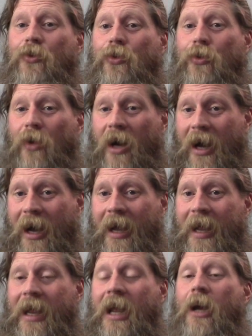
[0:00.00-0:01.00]

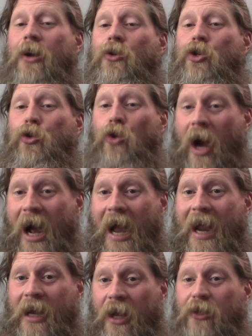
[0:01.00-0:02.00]
try
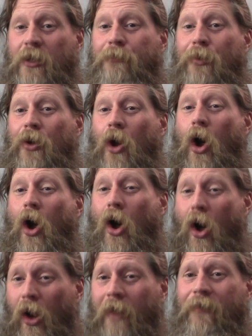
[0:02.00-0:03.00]
not to put
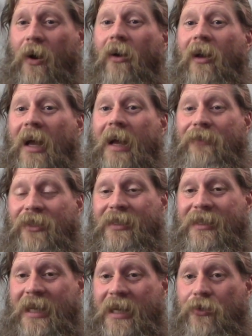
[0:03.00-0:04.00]
all of our lives
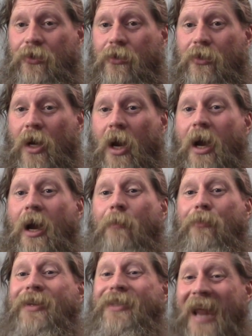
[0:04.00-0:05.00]
in danger,
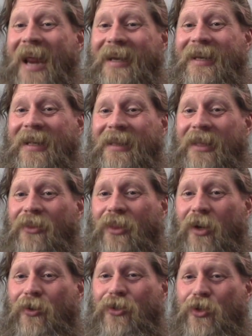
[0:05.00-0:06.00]
pretending that
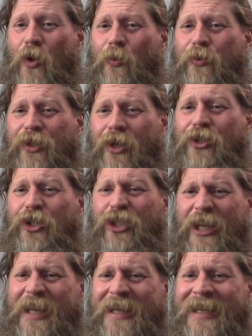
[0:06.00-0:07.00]
there's no such
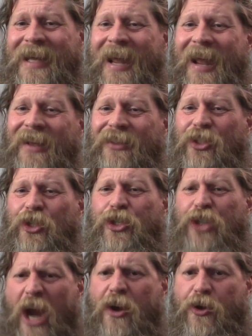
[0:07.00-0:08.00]
thing as
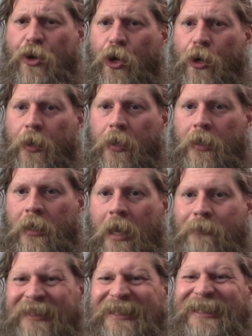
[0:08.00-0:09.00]
gender.
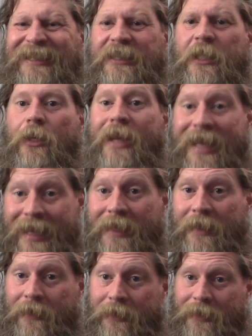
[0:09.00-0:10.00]
Because there
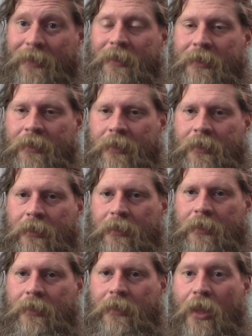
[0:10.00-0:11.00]
is.
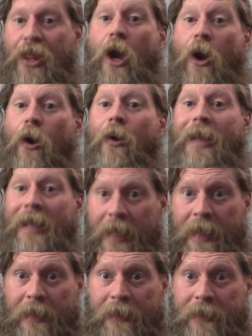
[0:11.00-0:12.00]
There
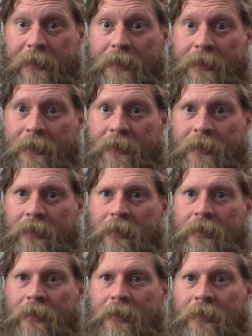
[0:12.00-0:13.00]
is.
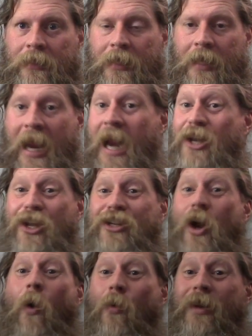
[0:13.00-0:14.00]
And you
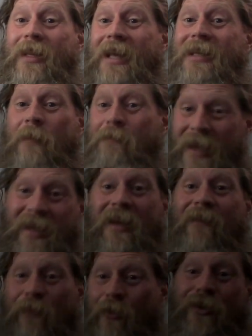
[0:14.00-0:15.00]
don't get to pick
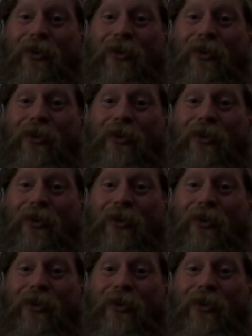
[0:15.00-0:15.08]
it for